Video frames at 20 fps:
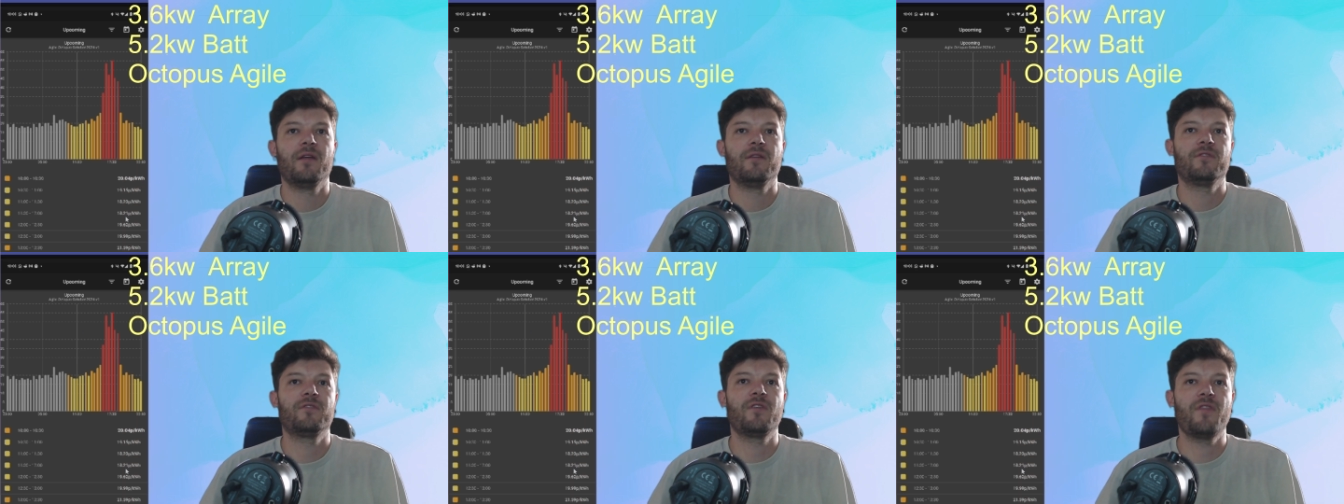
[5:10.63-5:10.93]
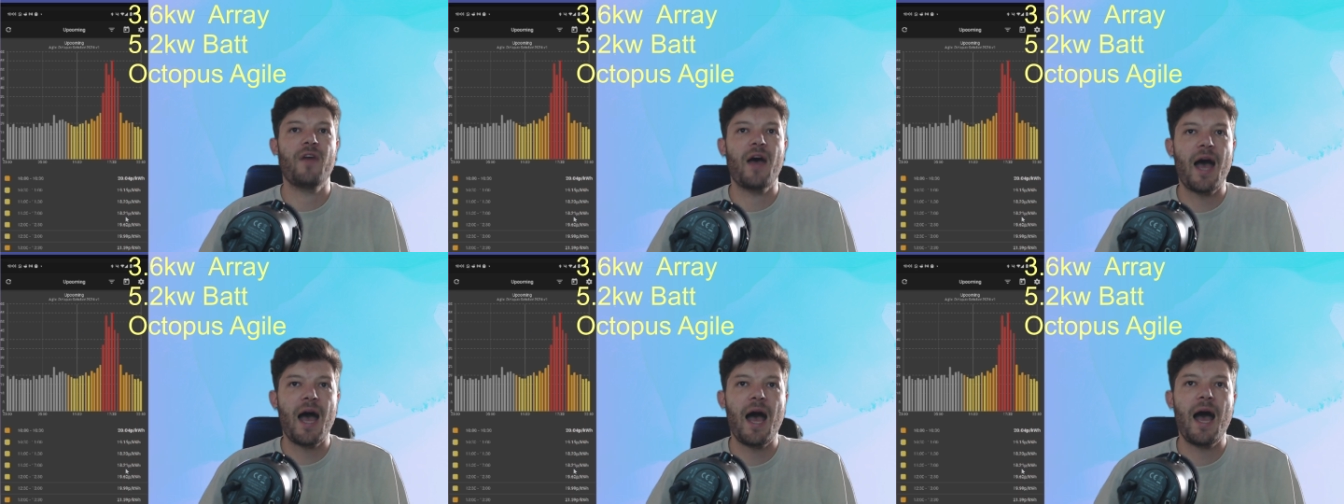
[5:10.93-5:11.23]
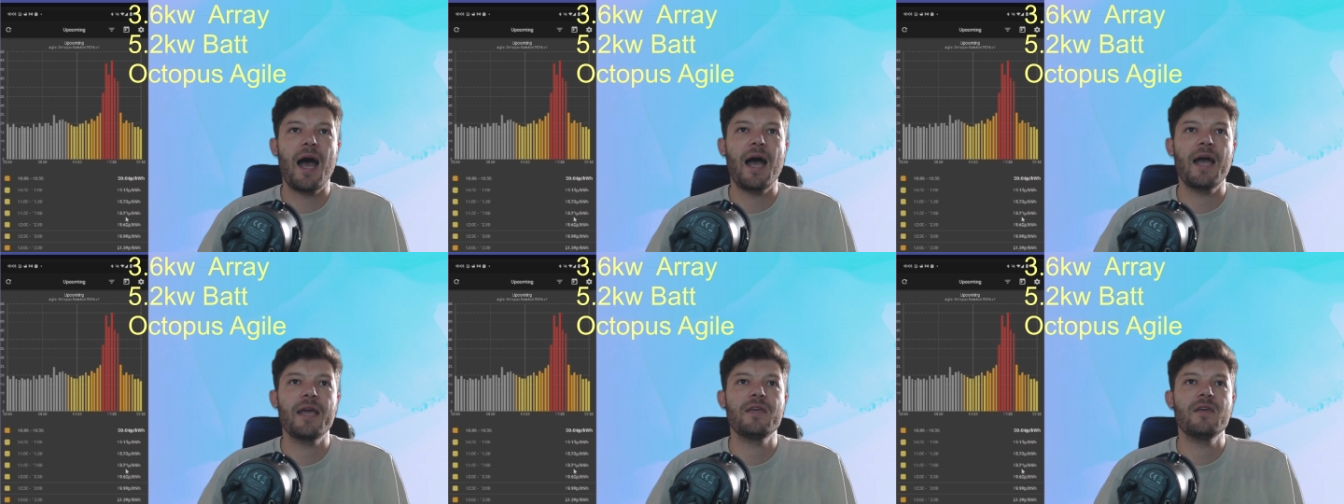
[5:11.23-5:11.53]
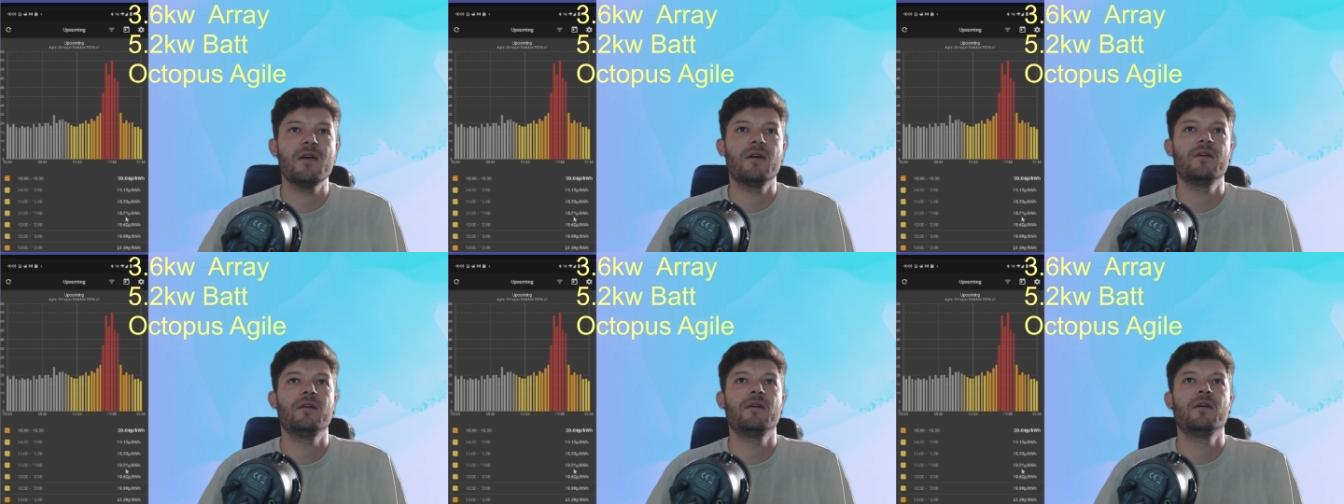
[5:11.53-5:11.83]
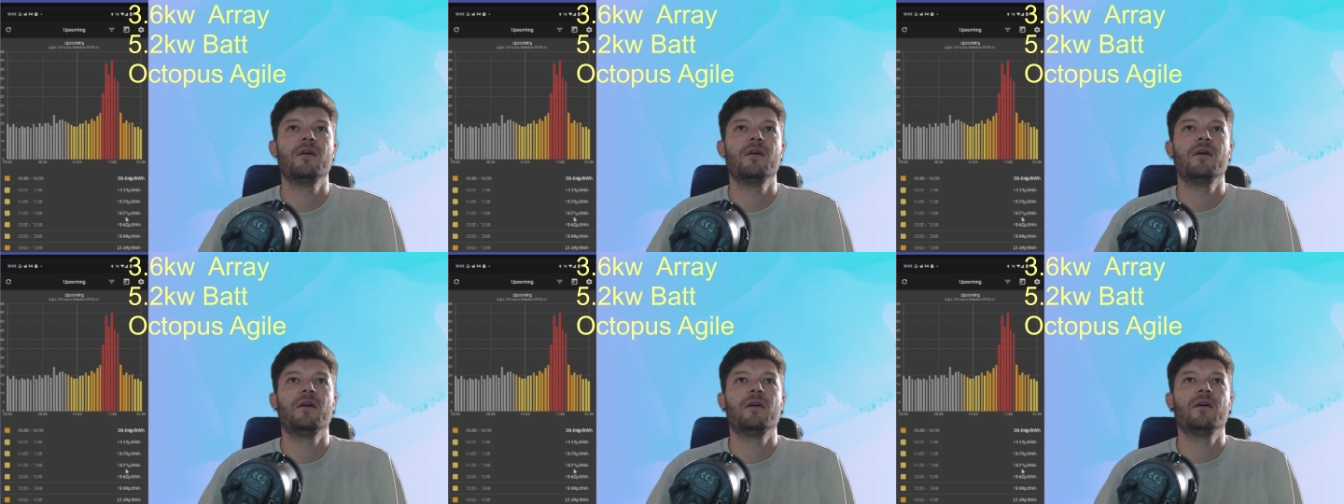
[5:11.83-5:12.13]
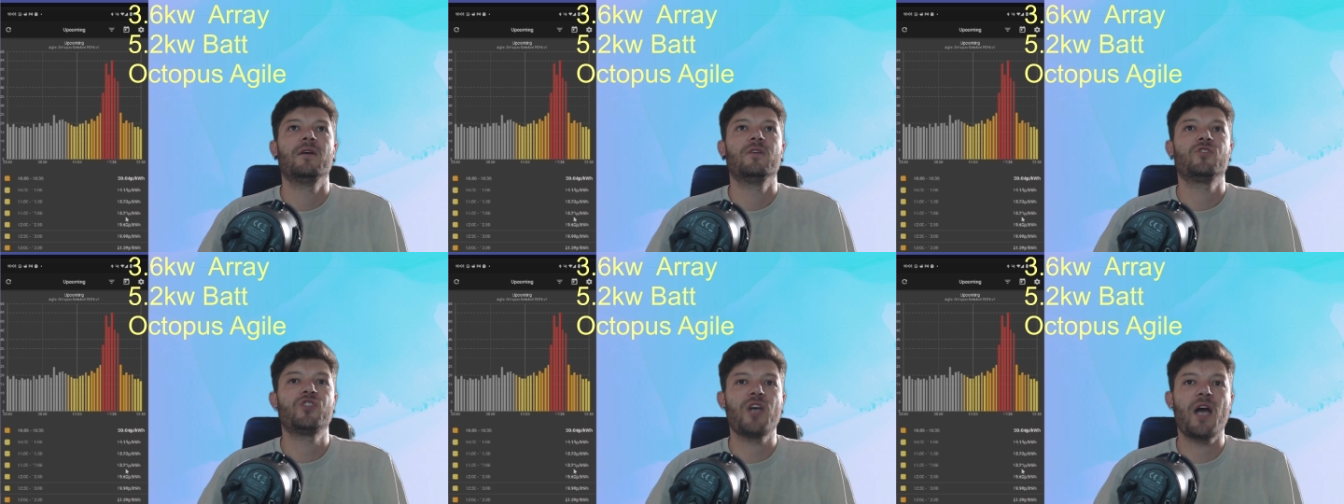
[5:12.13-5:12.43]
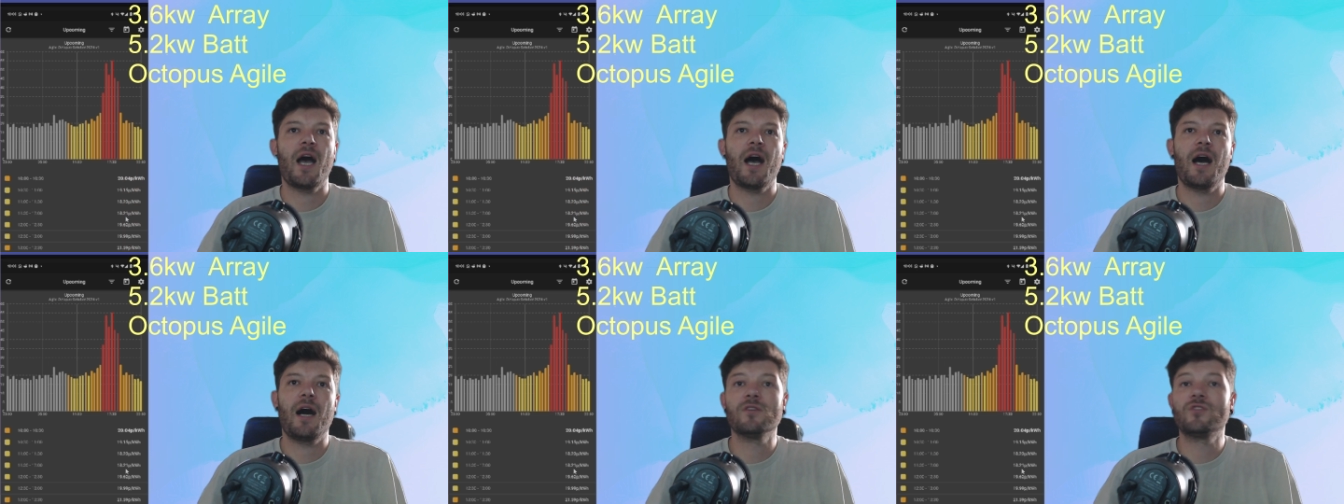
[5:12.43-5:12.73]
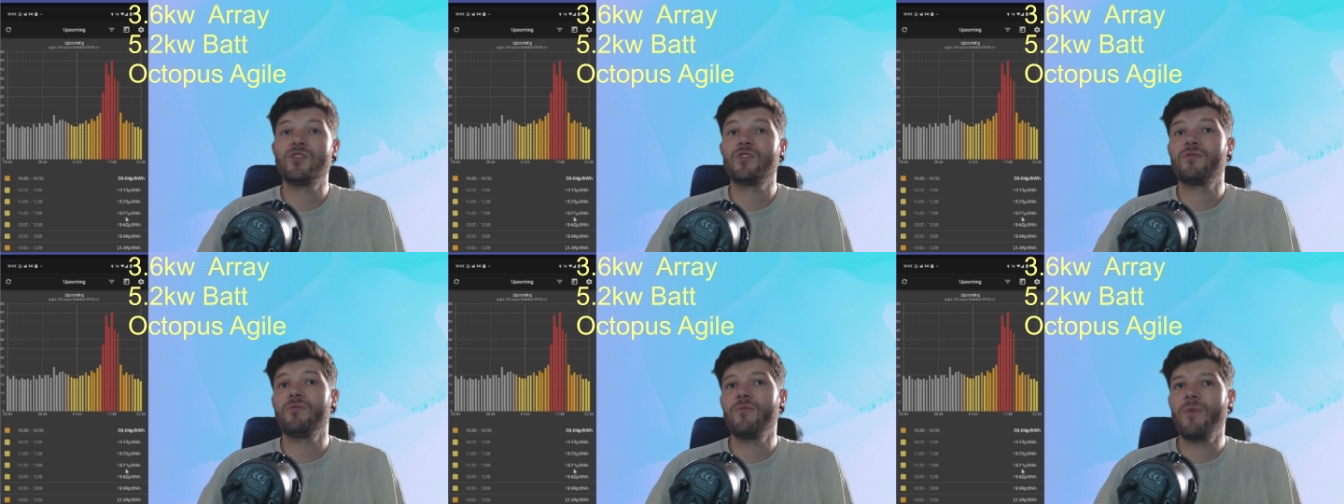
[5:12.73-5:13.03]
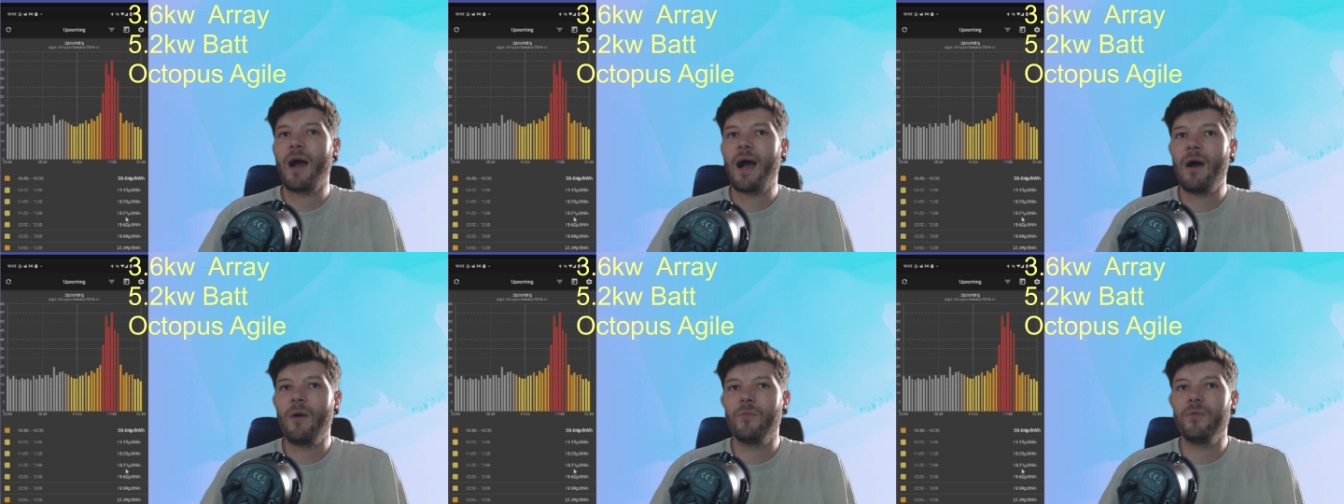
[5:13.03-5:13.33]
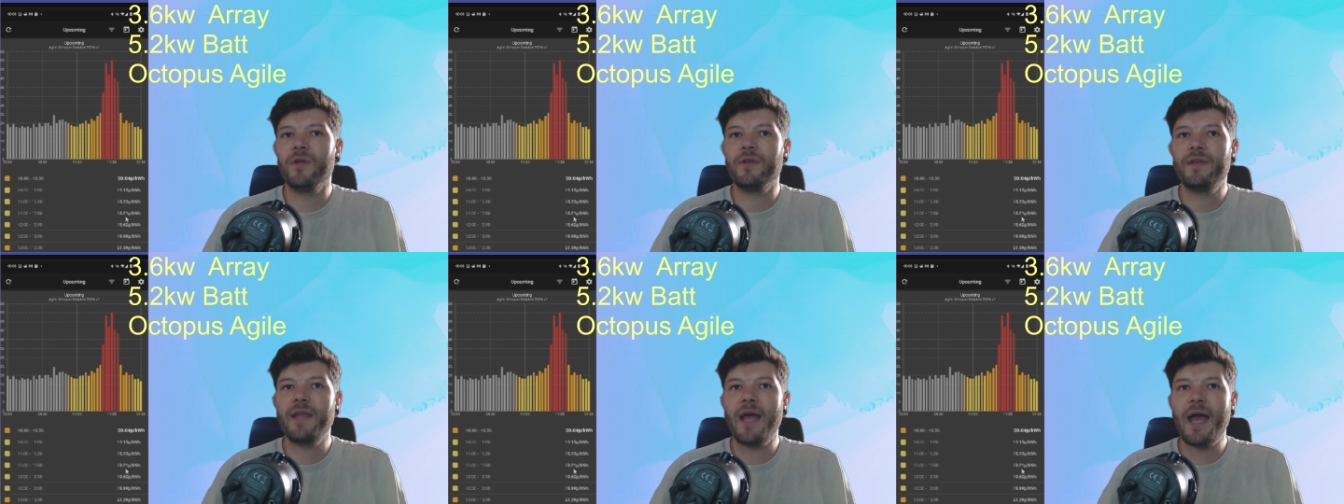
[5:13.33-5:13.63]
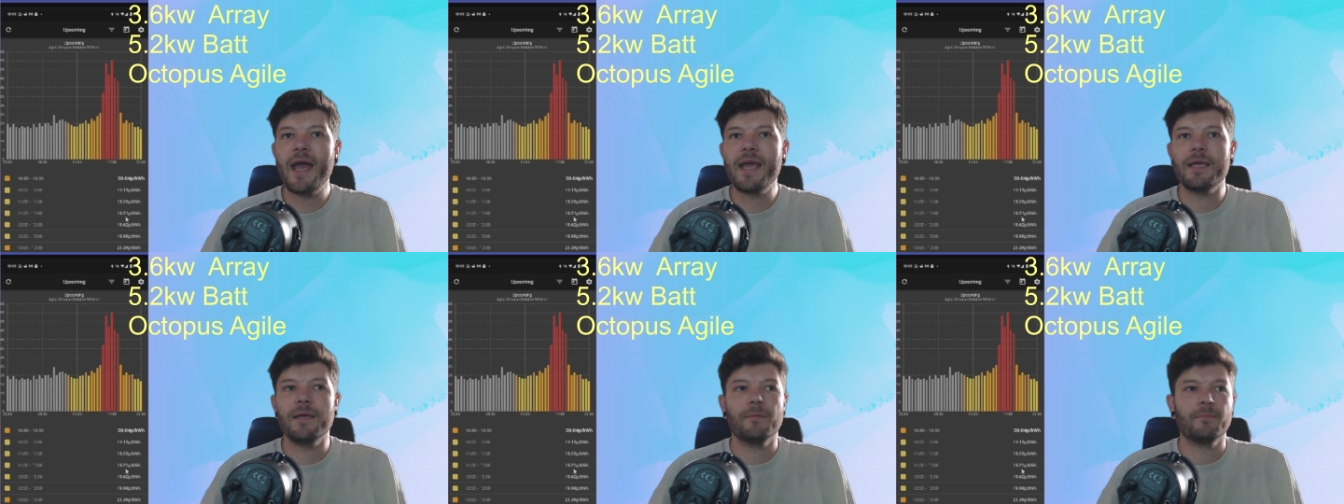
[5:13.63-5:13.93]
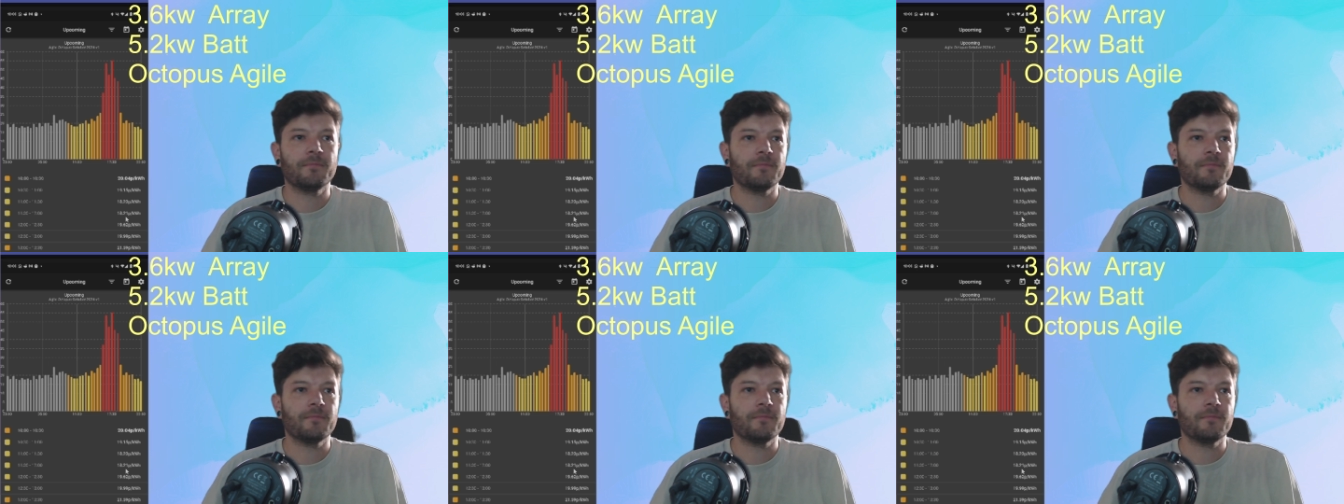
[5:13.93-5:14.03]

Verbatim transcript: to the higher charge throughout the day.